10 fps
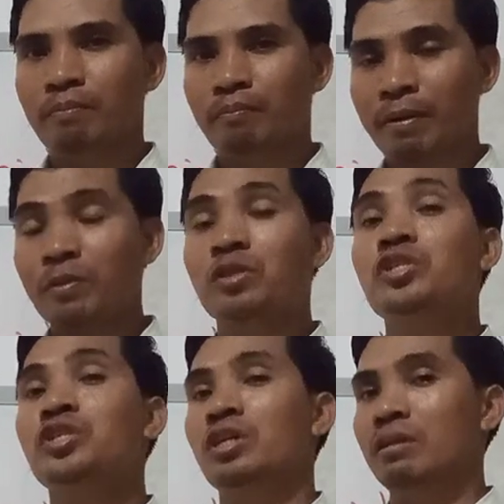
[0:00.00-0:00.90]

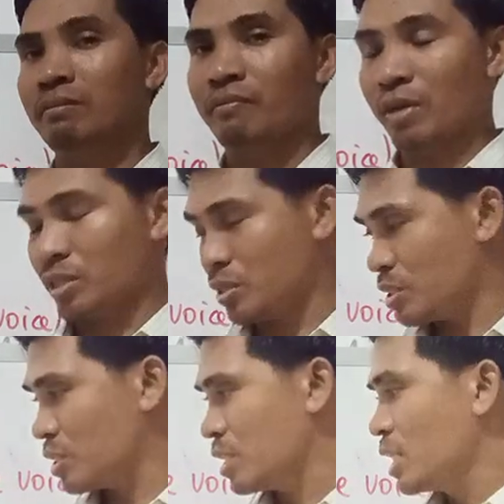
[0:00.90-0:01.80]
prepositional
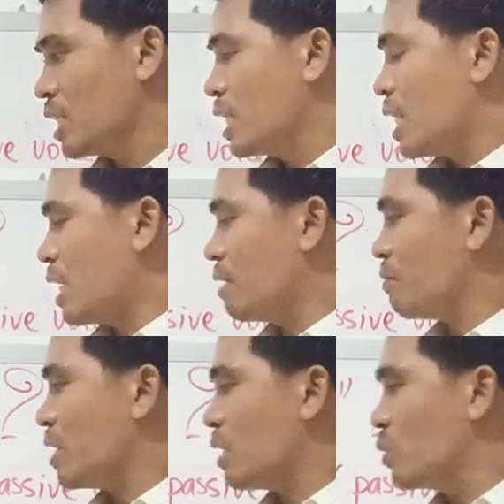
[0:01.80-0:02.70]
phrase, and we
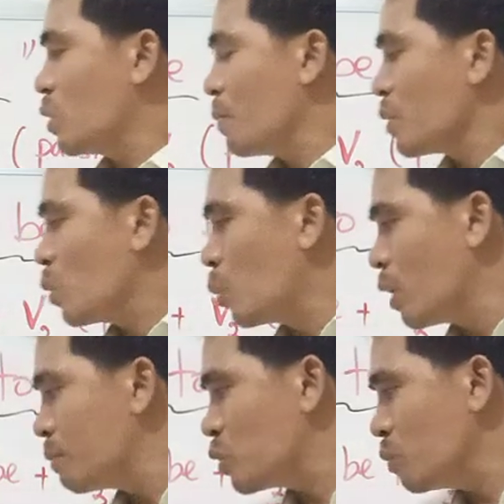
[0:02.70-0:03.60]
have
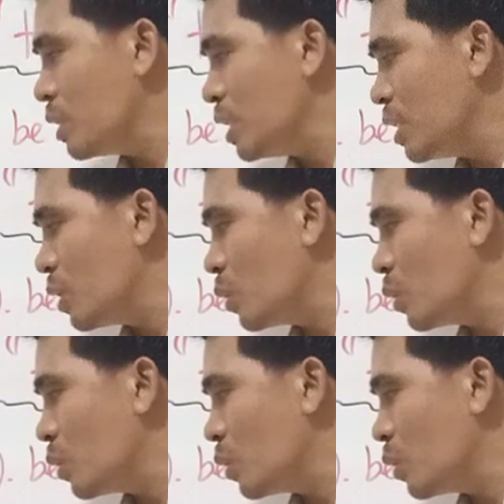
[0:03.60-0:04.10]
verb to be